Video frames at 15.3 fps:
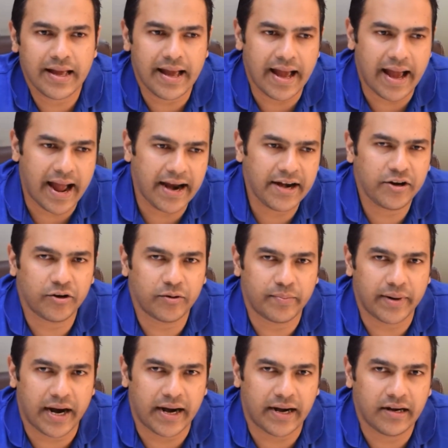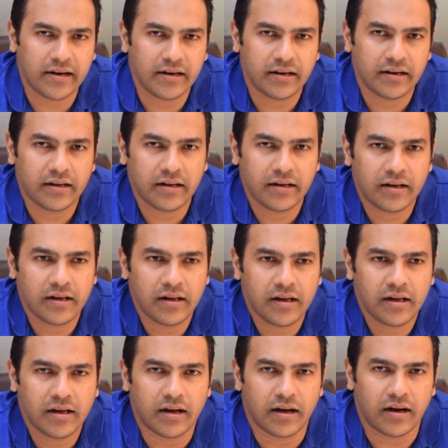and your brand
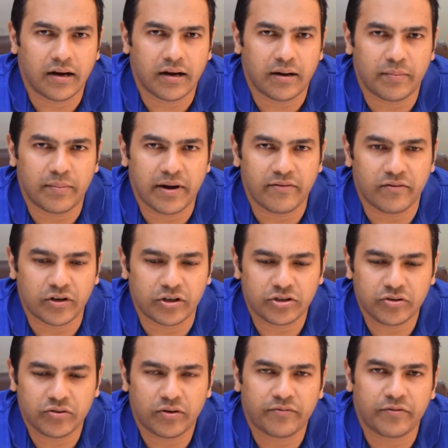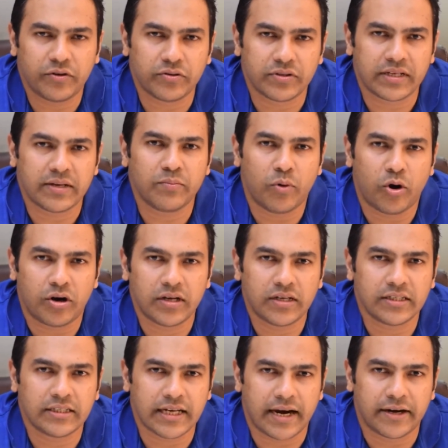by virtue of using
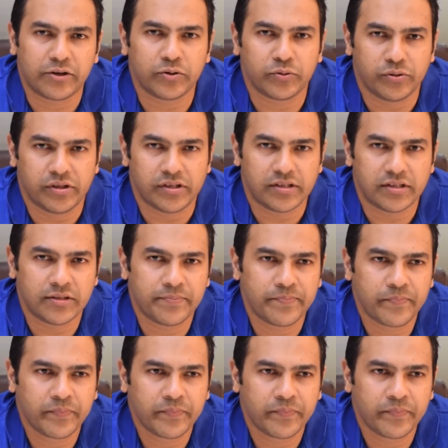modern chat tools.